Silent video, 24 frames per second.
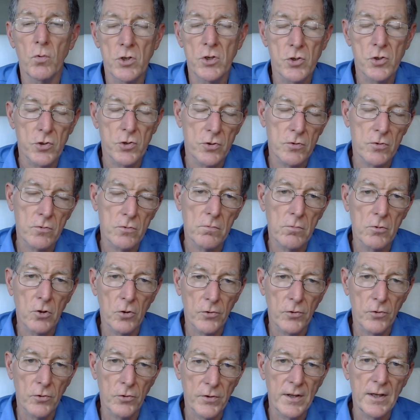which
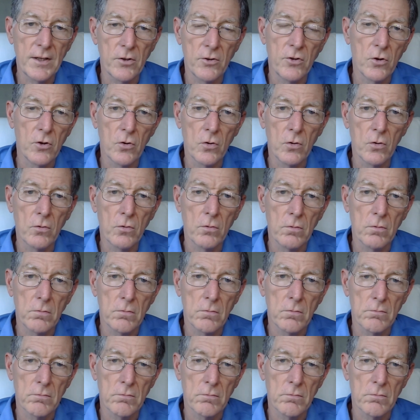you'll need to do.